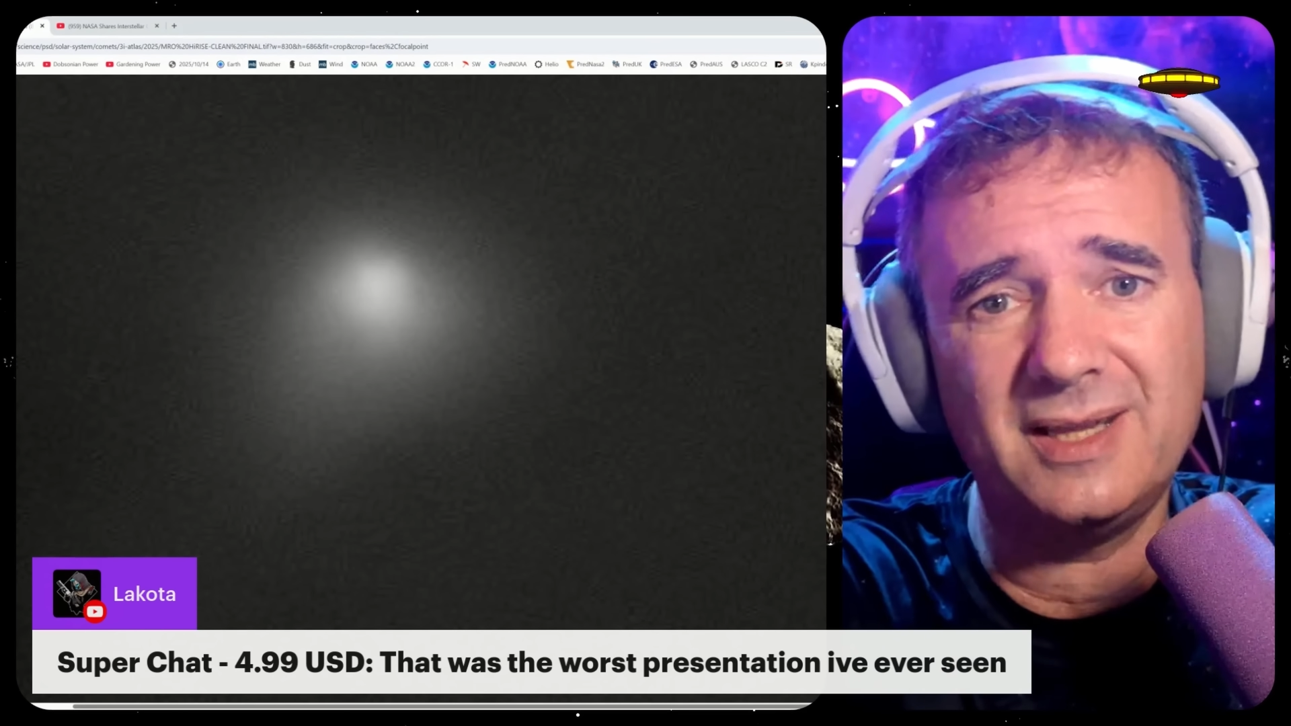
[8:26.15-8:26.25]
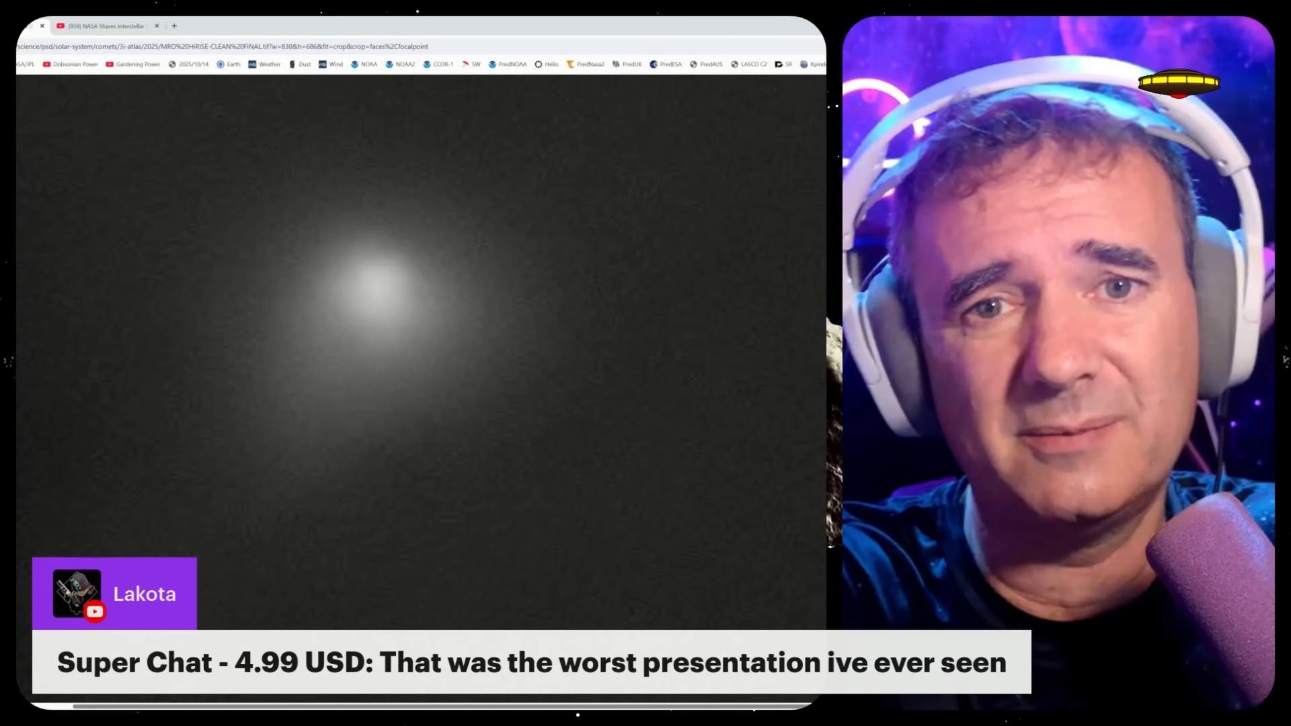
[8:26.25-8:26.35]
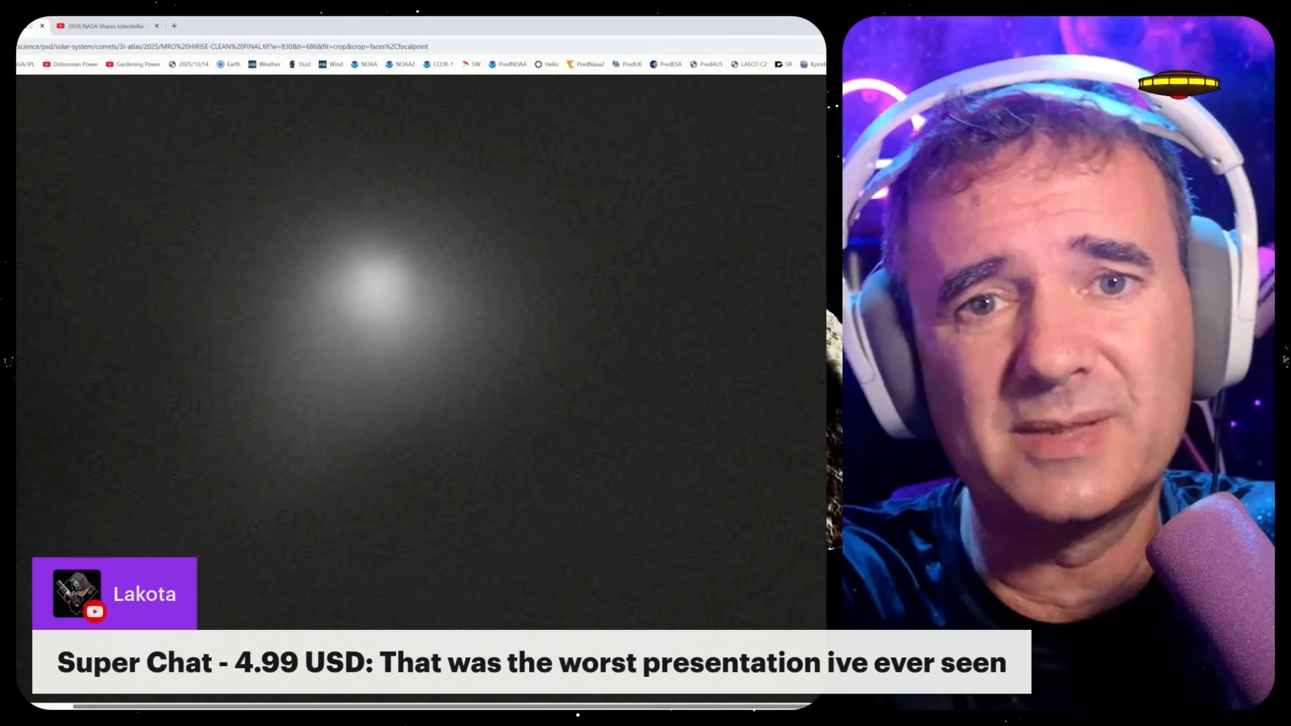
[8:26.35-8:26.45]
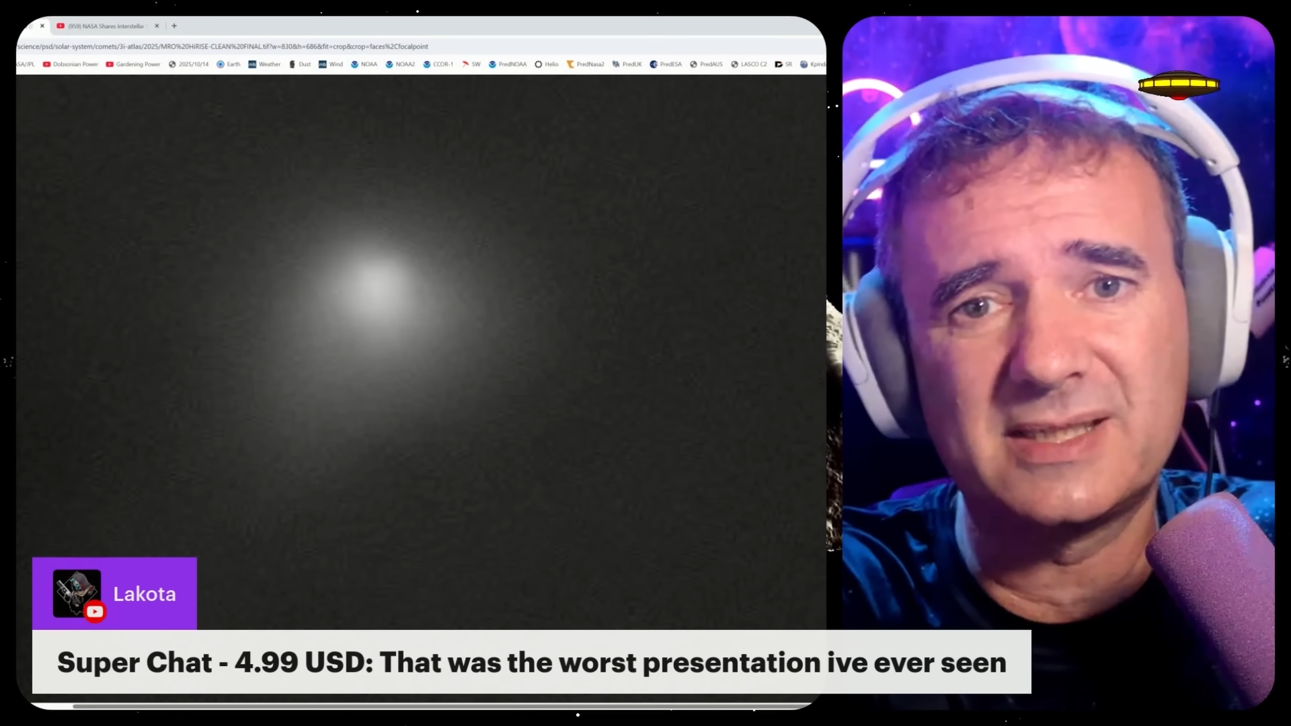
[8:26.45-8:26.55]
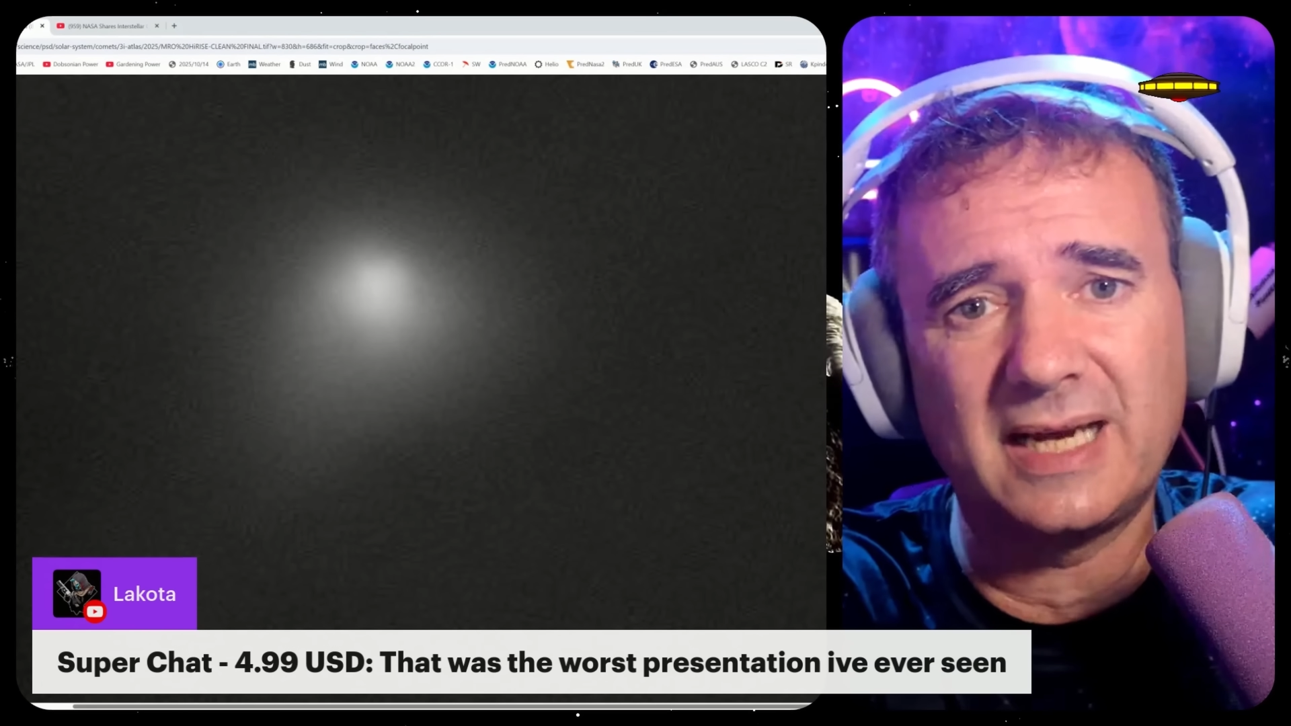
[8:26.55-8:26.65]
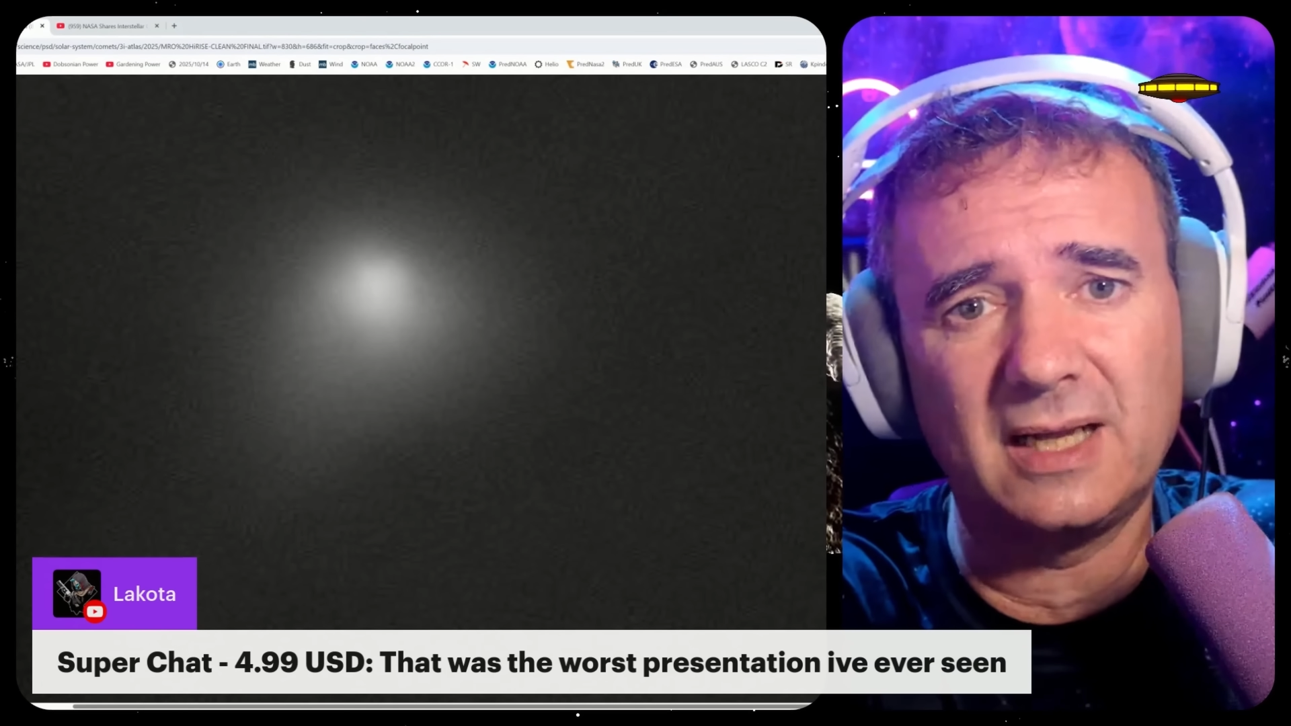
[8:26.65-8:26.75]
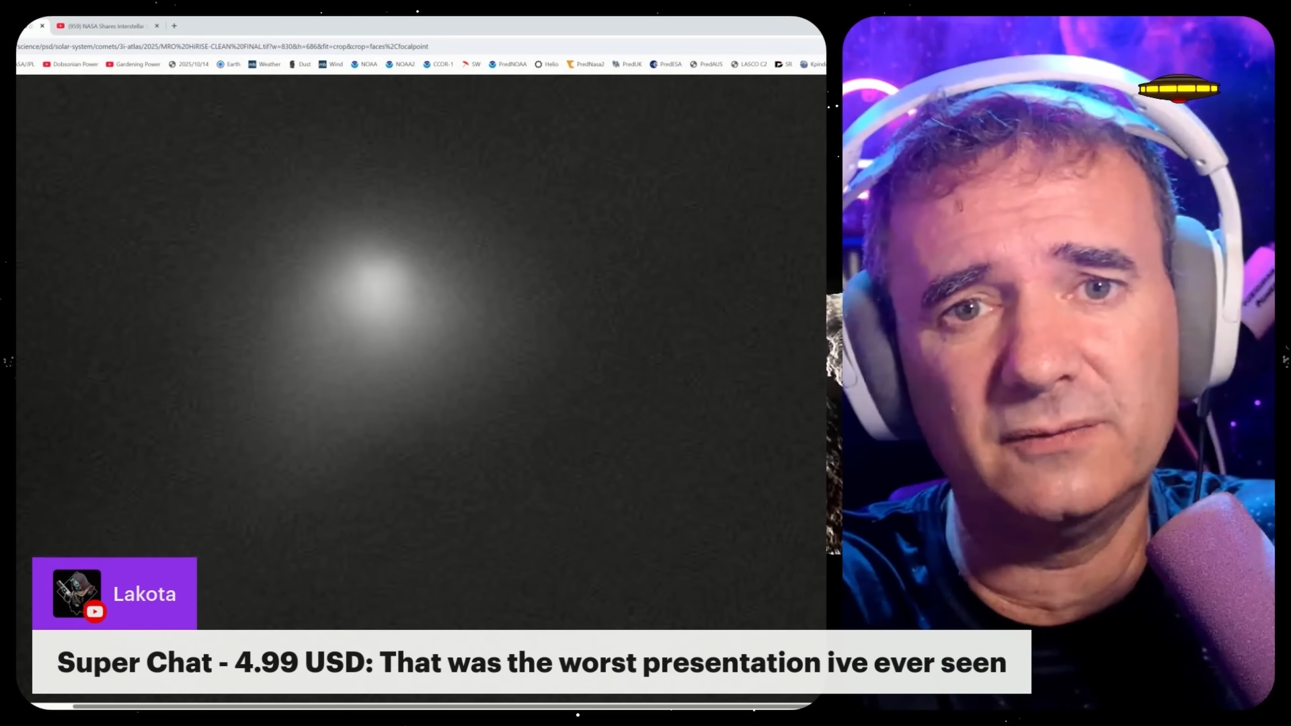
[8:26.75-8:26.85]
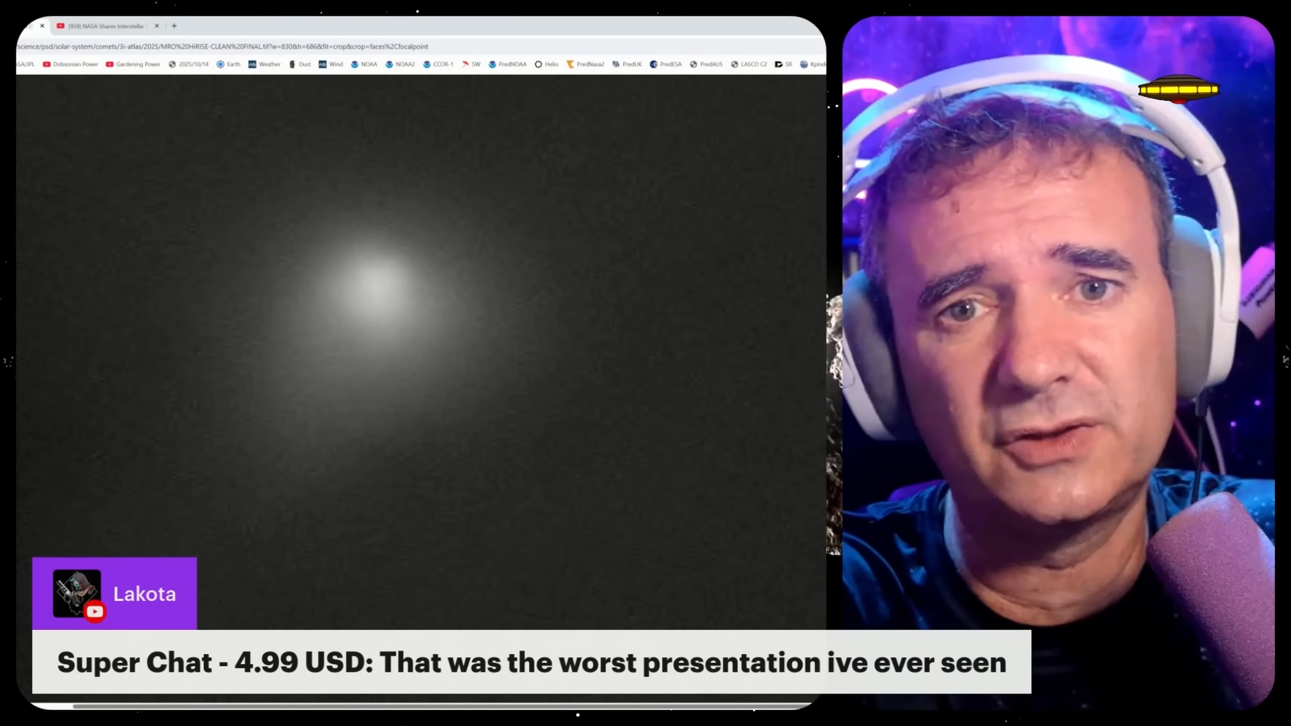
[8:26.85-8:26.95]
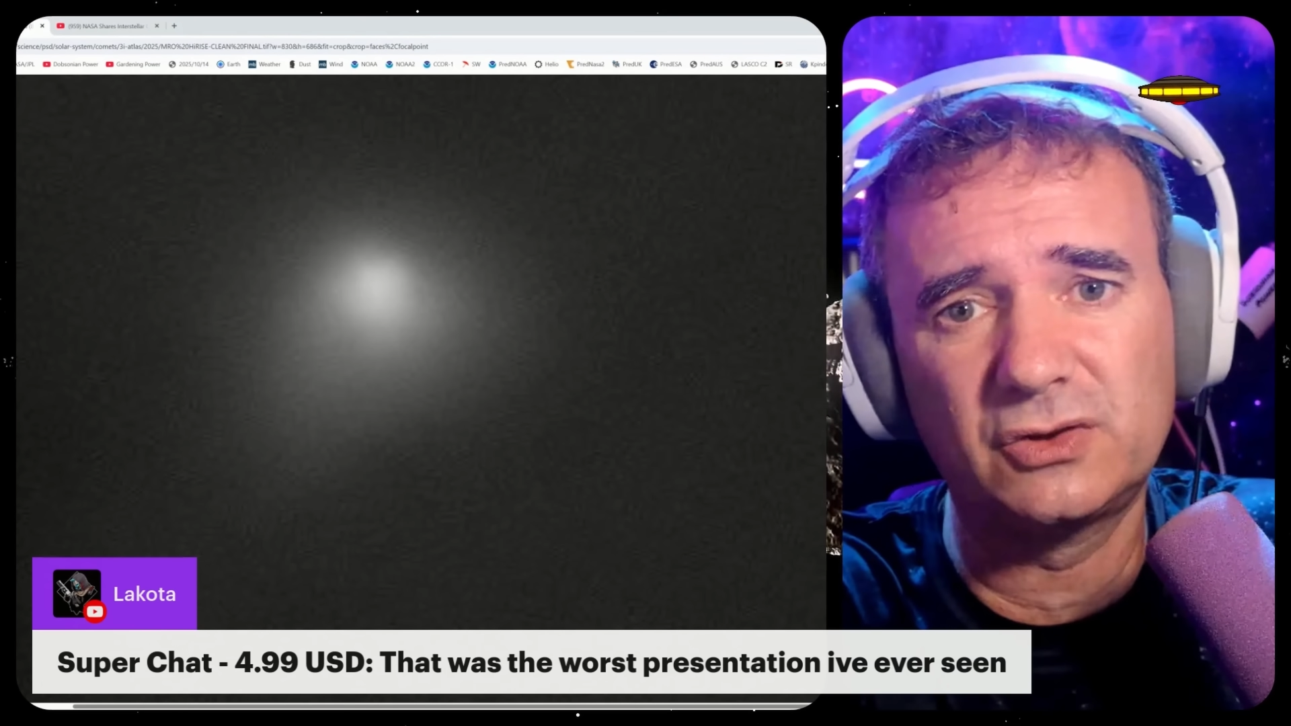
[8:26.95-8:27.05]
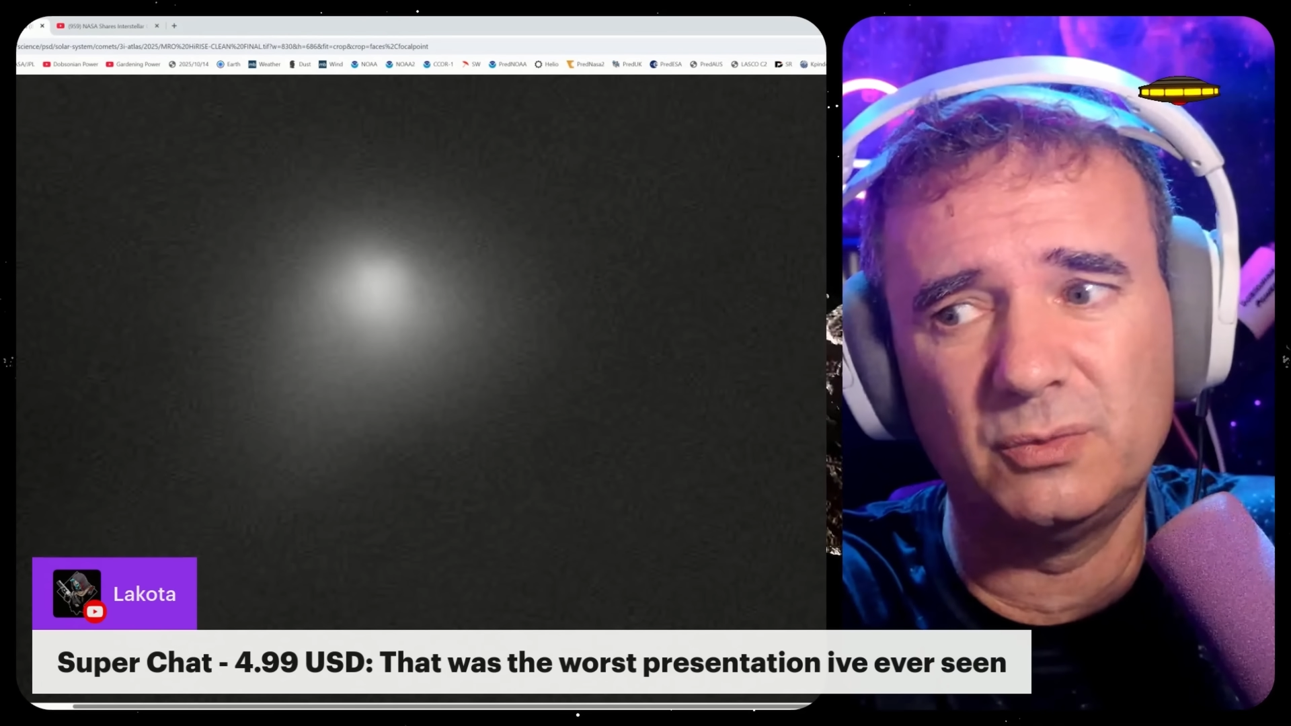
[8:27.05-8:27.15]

themselves